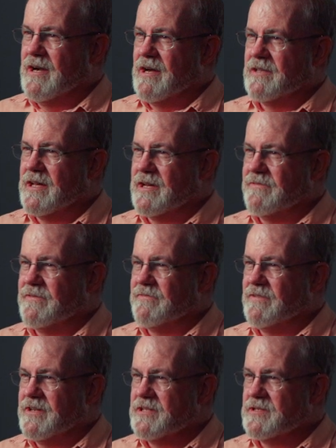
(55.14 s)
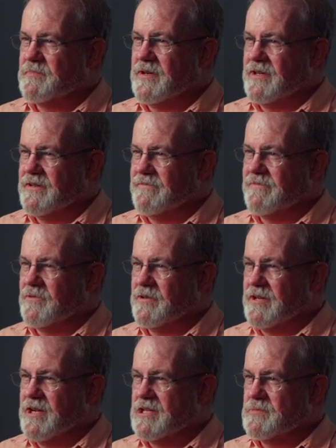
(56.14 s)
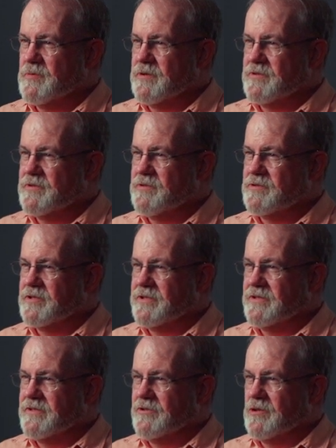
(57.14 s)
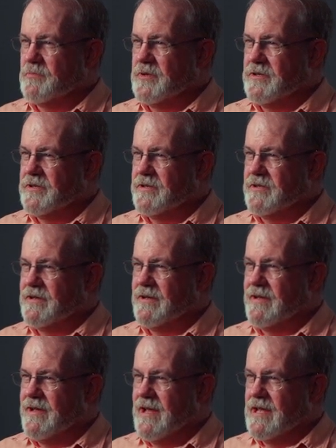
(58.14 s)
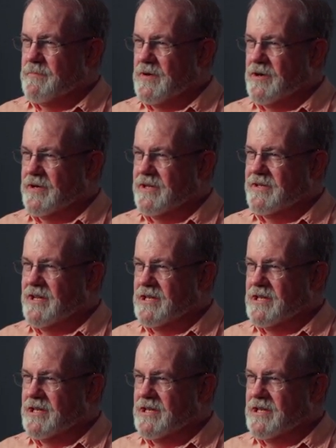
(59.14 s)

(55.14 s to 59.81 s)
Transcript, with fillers: a lot of advice by foreign experts, usually European and American